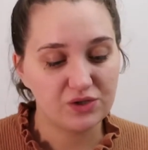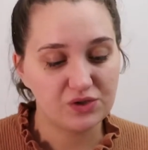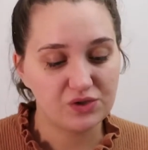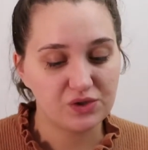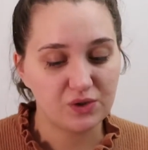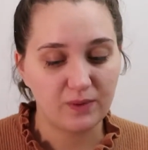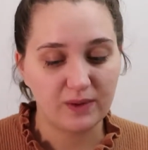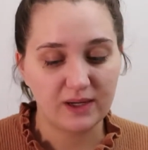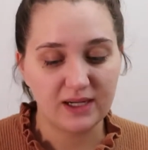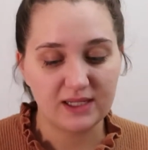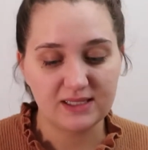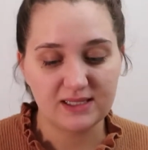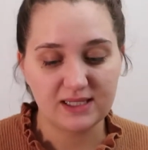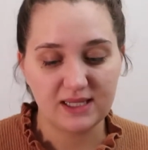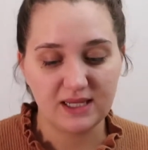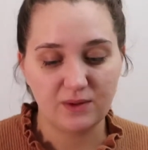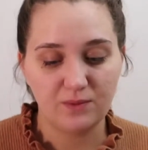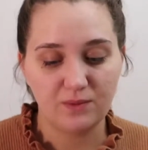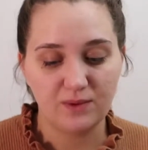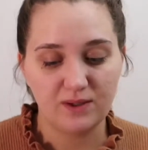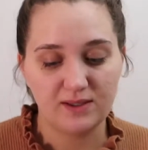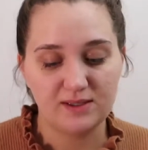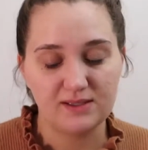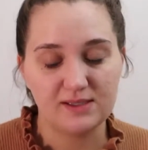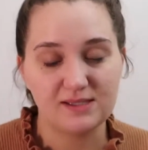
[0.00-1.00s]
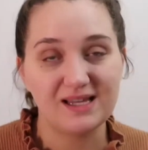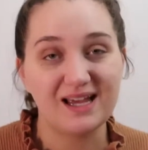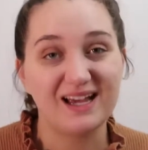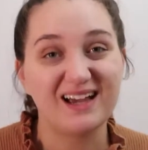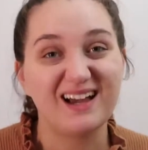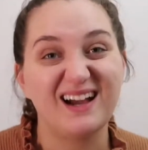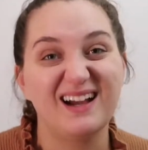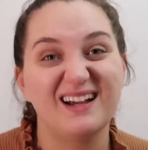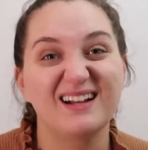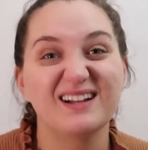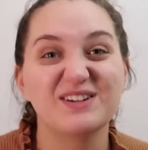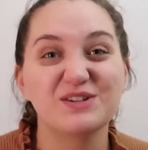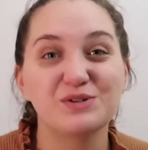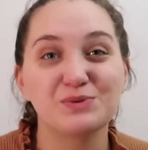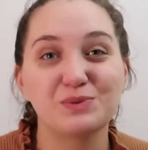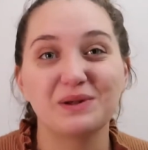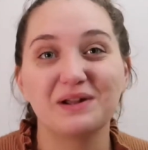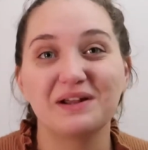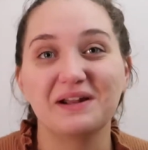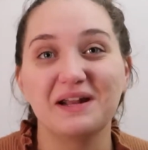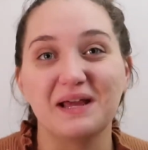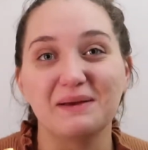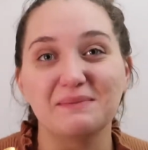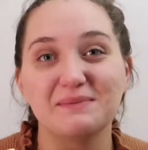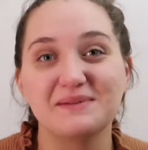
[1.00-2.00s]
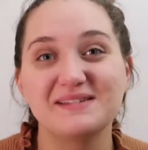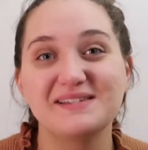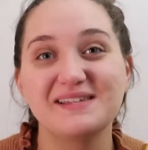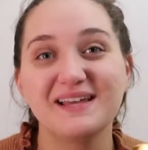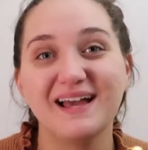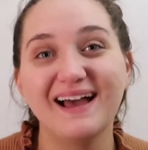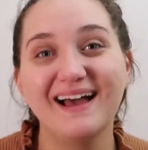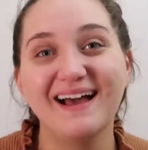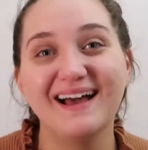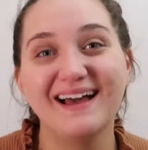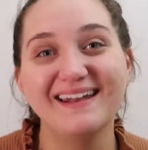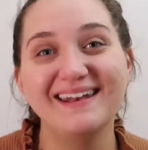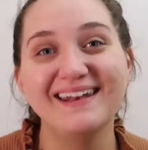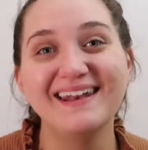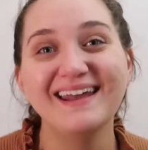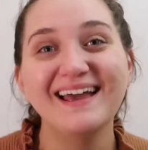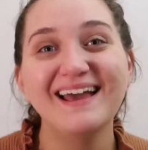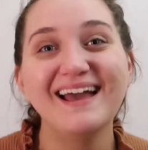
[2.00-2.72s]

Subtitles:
So what I did was I kind of just went on Amazon